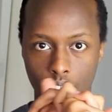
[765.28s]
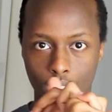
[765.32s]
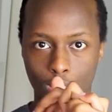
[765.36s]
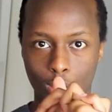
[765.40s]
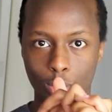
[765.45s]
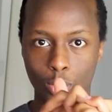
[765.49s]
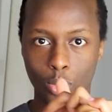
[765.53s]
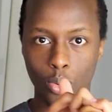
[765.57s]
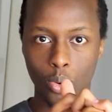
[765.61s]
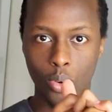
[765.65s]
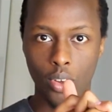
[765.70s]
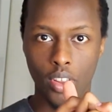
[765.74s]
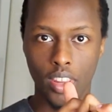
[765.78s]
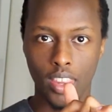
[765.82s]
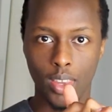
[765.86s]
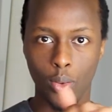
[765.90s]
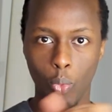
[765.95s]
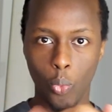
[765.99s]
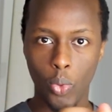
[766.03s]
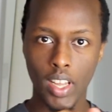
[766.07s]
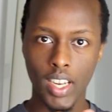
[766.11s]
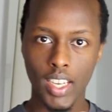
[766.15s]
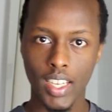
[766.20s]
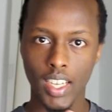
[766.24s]
Through the
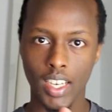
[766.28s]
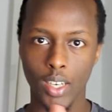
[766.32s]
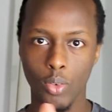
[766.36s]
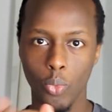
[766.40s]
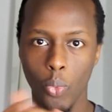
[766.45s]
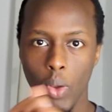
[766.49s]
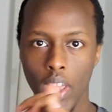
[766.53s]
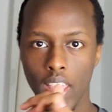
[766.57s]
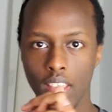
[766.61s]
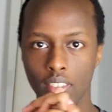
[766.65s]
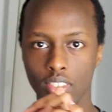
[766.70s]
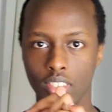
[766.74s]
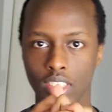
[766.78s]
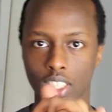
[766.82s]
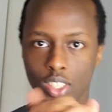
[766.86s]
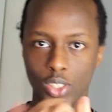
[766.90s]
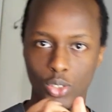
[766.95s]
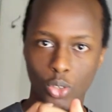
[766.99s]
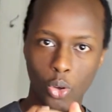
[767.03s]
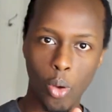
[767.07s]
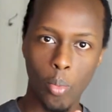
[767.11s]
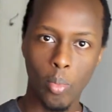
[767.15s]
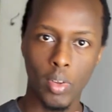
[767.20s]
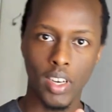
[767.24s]
wind and the waves and the
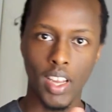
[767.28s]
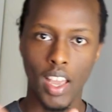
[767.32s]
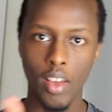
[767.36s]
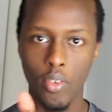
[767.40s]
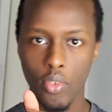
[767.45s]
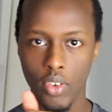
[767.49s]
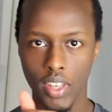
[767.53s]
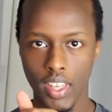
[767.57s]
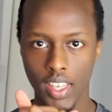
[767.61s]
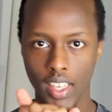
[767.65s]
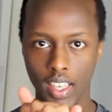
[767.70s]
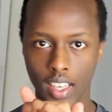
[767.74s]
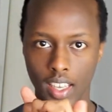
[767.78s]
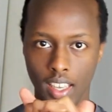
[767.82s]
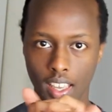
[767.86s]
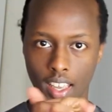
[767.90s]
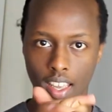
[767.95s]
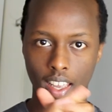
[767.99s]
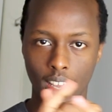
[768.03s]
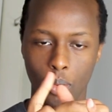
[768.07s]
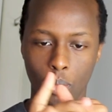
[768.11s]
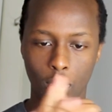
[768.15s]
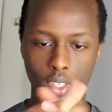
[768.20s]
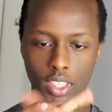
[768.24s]
storm and everything,
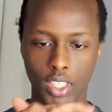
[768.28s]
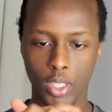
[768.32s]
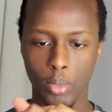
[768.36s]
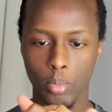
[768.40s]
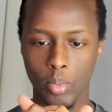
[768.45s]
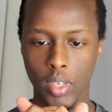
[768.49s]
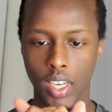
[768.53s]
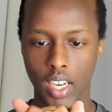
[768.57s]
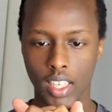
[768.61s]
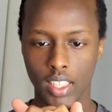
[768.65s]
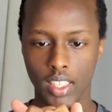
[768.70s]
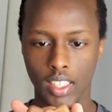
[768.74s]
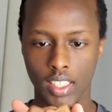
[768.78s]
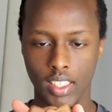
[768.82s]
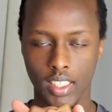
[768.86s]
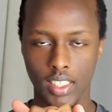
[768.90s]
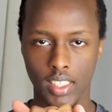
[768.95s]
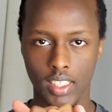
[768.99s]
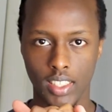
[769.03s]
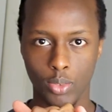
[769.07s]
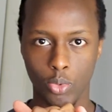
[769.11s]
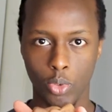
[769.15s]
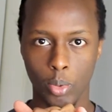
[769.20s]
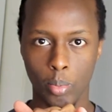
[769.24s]
he wants you to be like
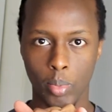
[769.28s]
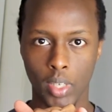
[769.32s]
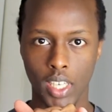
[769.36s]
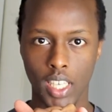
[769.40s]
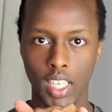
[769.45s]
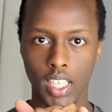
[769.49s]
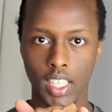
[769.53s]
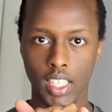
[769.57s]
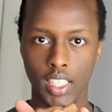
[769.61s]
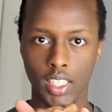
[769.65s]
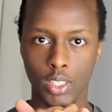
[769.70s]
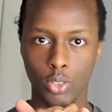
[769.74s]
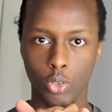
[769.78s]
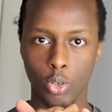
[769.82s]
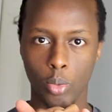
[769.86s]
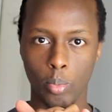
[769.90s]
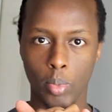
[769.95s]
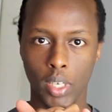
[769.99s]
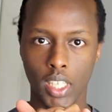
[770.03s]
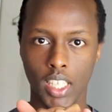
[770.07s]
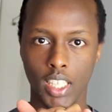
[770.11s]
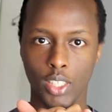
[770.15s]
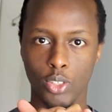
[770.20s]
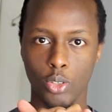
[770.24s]
this. We're buddies, we're
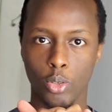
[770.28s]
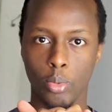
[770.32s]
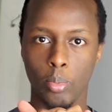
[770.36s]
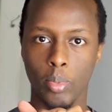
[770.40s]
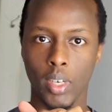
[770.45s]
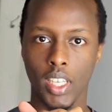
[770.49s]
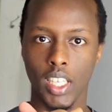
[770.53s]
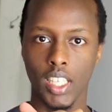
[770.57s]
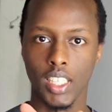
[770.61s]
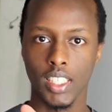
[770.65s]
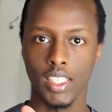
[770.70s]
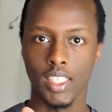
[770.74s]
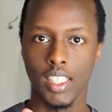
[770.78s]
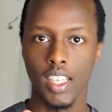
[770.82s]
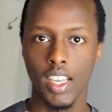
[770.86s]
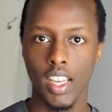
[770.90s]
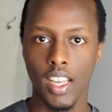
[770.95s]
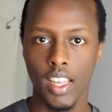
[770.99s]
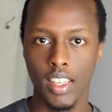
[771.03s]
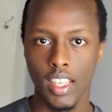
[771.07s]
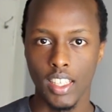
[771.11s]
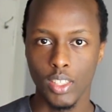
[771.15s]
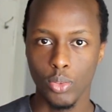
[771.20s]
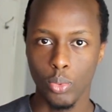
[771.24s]
buddies, we're buddies.
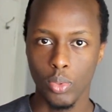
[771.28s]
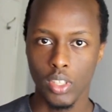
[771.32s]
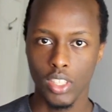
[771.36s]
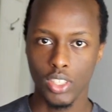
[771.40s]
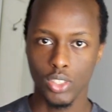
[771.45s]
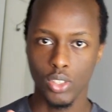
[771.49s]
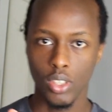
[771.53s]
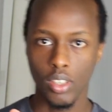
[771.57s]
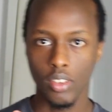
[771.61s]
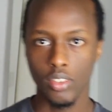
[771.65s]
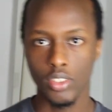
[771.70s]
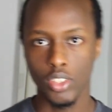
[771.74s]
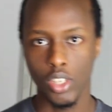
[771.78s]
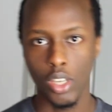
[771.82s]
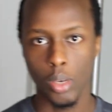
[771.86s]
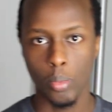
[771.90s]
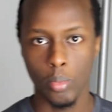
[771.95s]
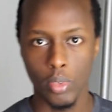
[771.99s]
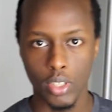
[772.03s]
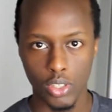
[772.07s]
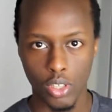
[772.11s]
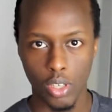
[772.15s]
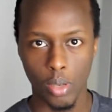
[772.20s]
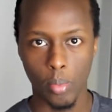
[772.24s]
That's what the Song of
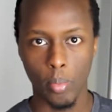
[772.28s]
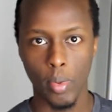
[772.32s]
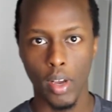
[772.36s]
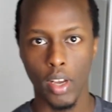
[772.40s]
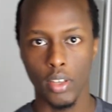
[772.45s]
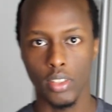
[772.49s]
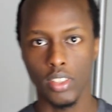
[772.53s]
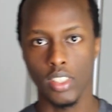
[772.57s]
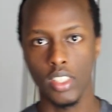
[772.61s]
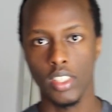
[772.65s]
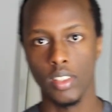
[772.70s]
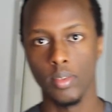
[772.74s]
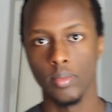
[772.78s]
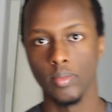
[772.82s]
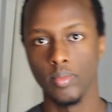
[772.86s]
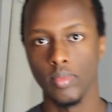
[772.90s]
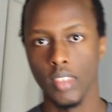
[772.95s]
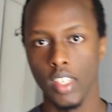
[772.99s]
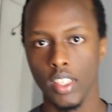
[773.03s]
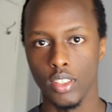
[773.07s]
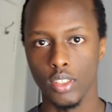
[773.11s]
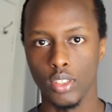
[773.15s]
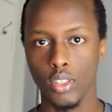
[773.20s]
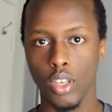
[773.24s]
Solomon is all about.
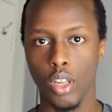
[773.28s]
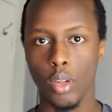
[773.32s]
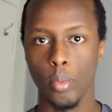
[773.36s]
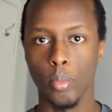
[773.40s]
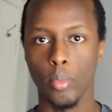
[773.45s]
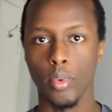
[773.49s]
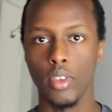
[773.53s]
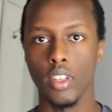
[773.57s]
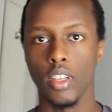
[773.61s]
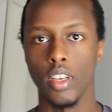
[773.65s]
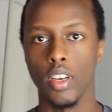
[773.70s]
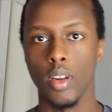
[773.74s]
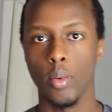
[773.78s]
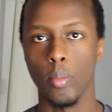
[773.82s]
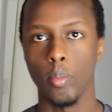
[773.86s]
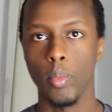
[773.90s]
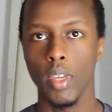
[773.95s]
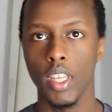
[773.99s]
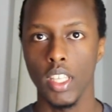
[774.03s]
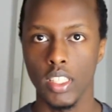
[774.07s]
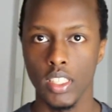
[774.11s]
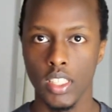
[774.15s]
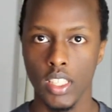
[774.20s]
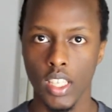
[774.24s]
Solomon
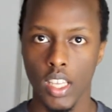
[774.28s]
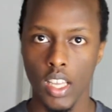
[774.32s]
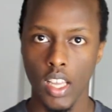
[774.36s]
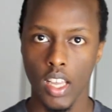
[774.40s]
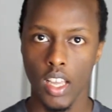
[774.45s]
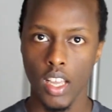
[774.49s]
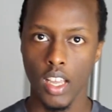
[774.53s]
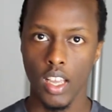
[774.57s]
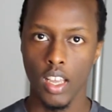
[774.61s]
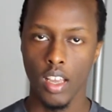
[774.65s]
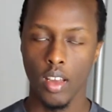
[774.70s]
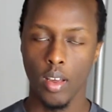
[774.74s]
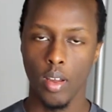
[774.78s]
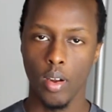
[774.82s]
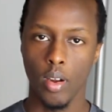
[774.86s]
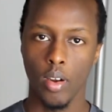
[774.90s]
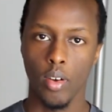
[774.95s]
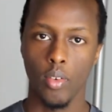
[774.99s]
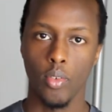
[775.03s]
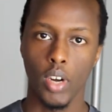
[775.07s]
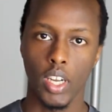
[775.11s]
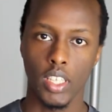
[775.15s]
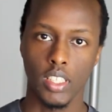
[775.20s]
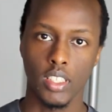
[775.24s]
means
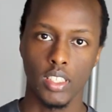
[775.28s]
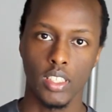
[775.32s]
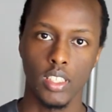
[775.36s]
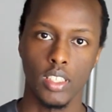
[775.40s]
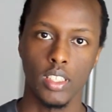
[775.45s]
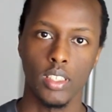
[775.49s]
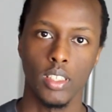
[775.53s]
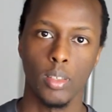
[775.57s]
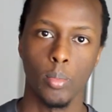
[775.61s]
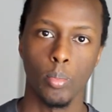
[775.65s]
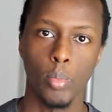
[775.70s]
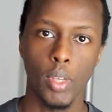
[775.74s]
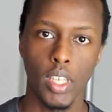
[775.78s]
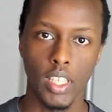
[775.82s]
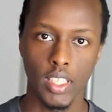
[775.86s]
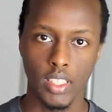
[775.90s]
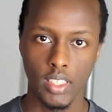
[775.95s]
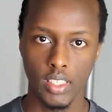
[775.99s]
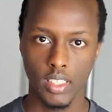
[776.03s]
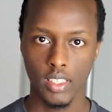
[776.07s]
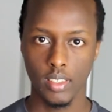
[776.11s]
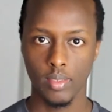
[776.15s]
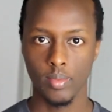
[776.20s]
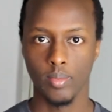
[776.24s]
rest,
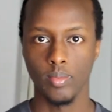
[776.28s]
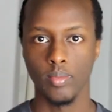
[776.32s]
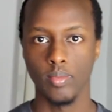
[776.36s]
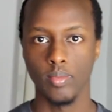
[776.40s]
peace.